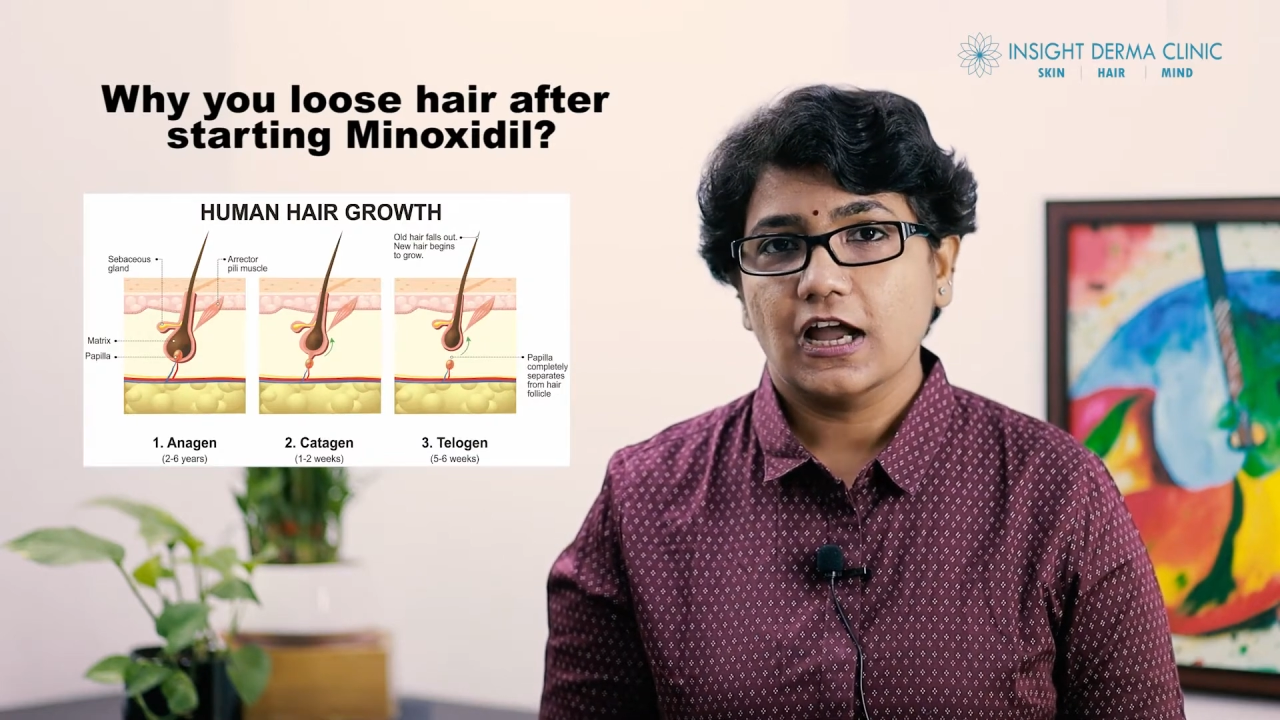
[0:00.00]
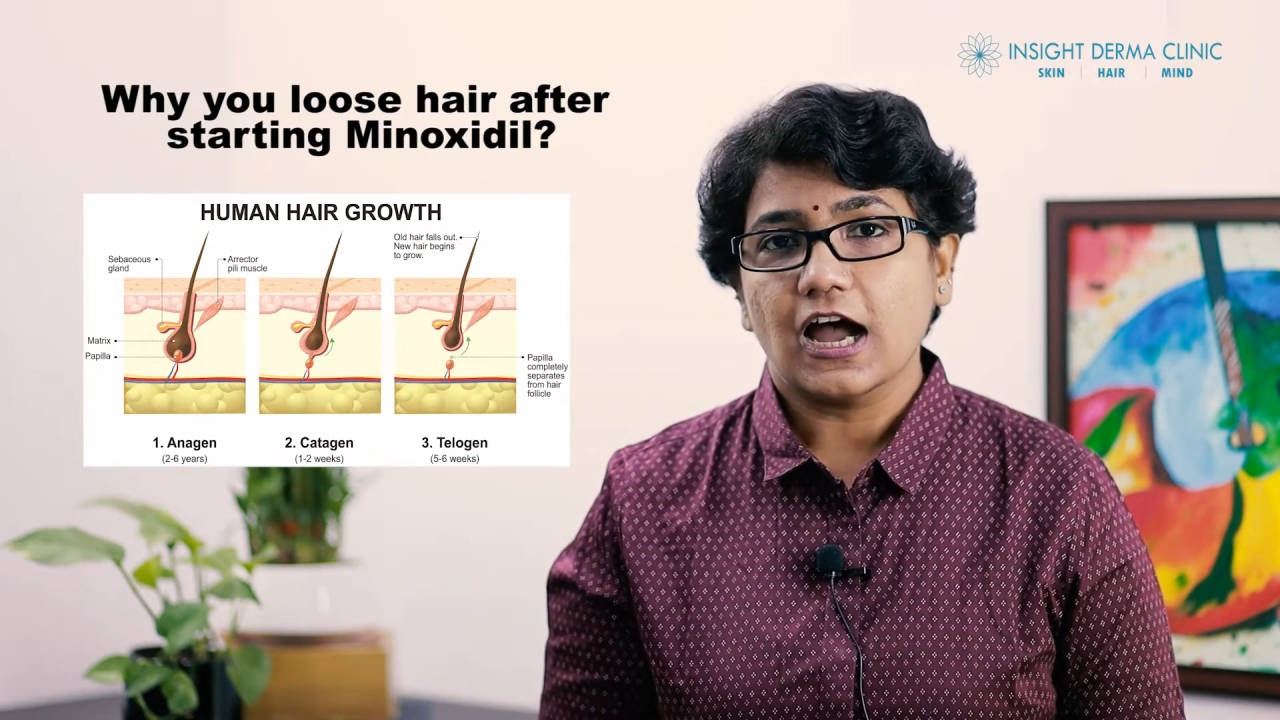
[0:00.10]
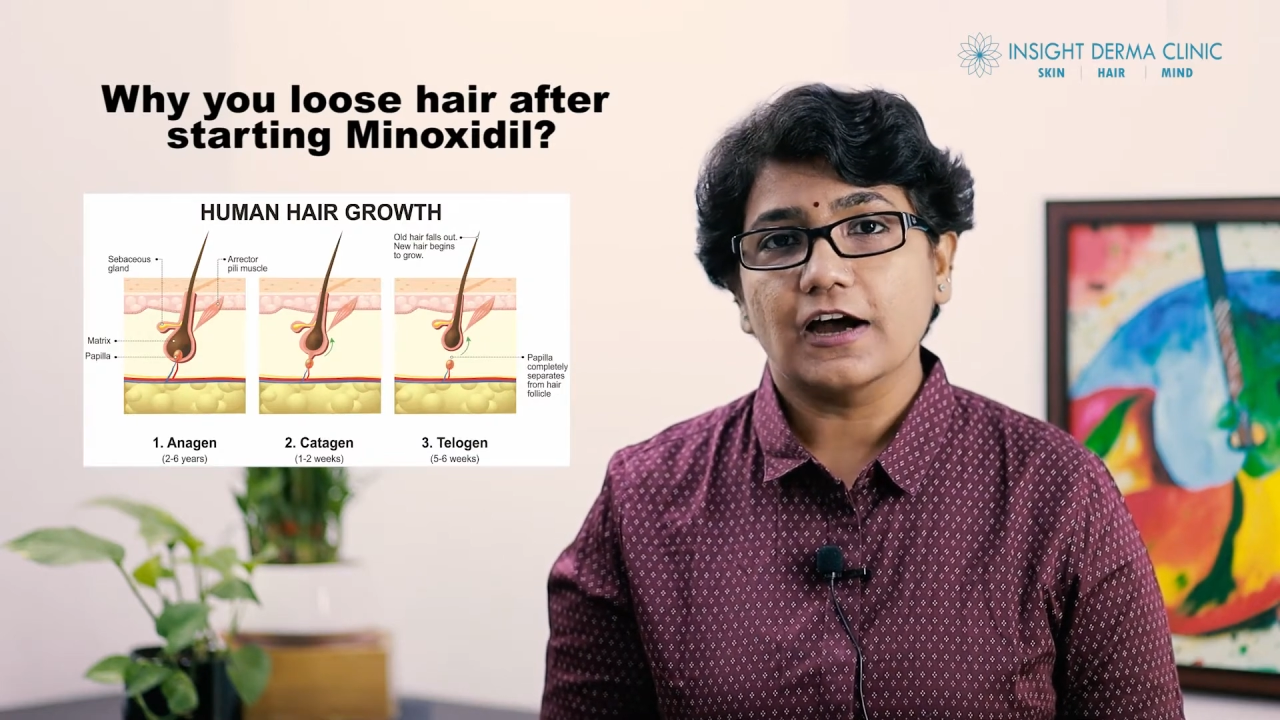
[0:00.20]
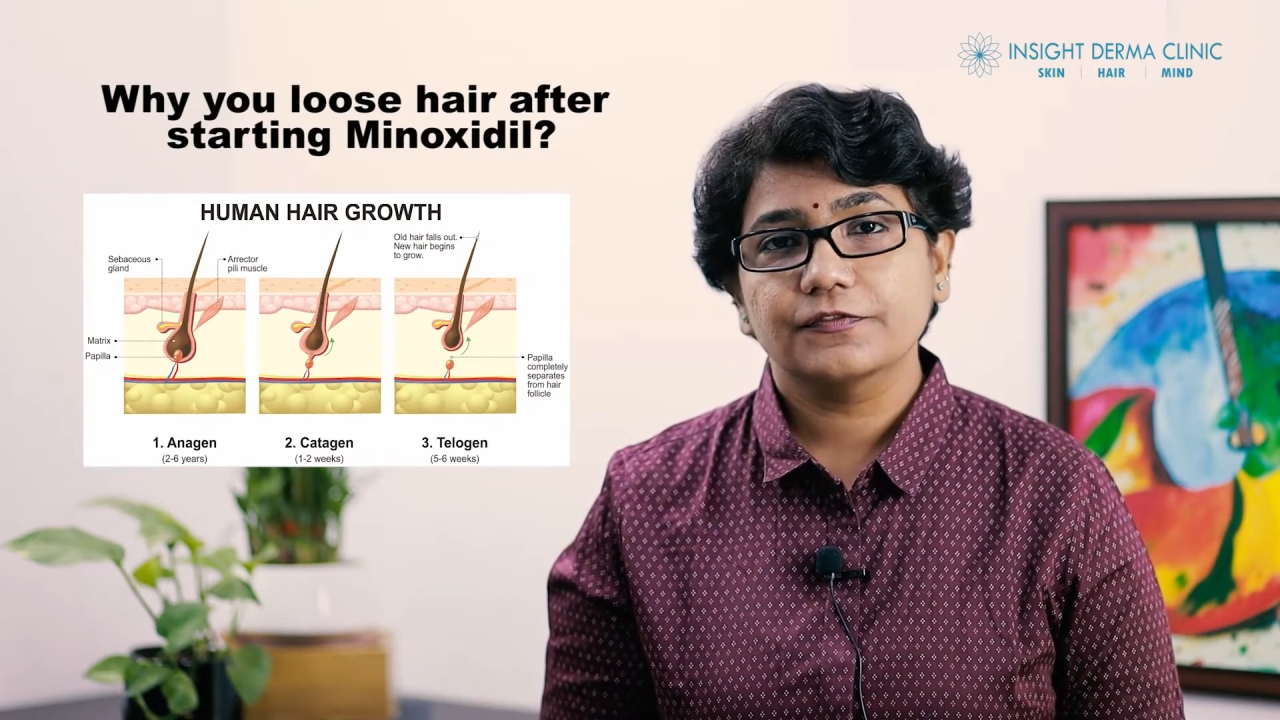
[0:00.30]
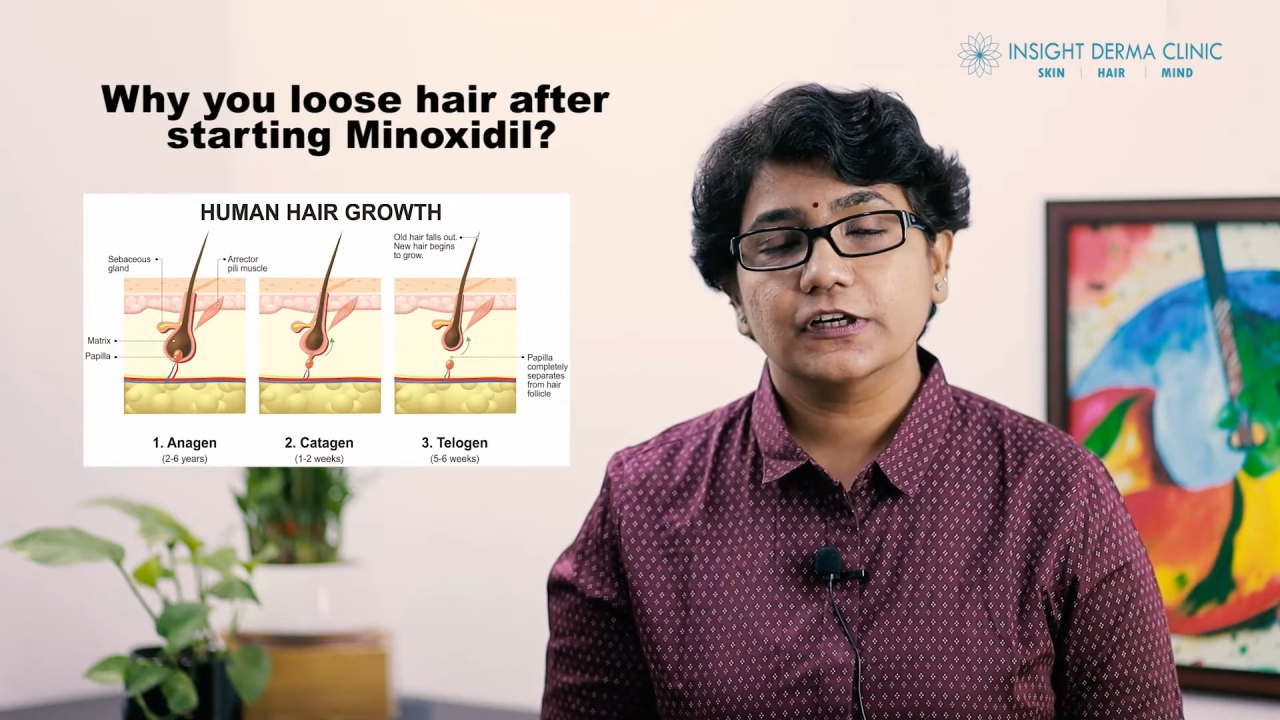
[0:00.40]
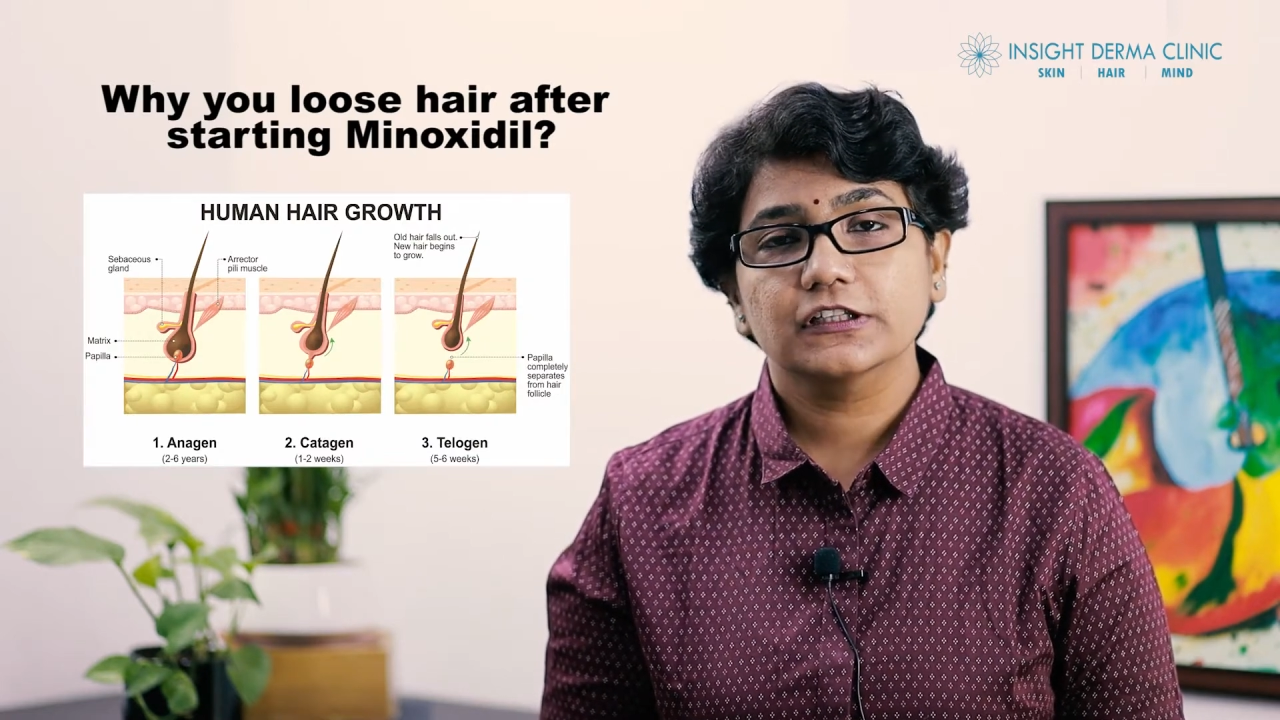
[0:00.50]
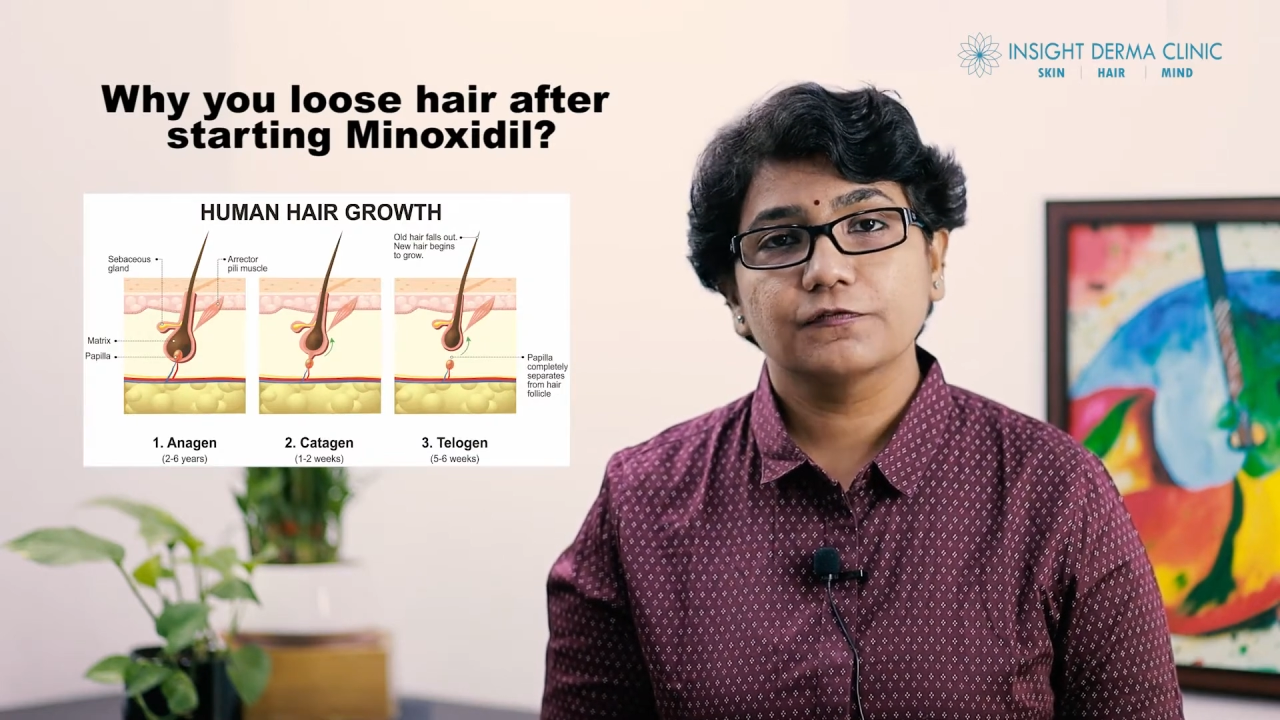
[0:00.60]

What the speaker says: After the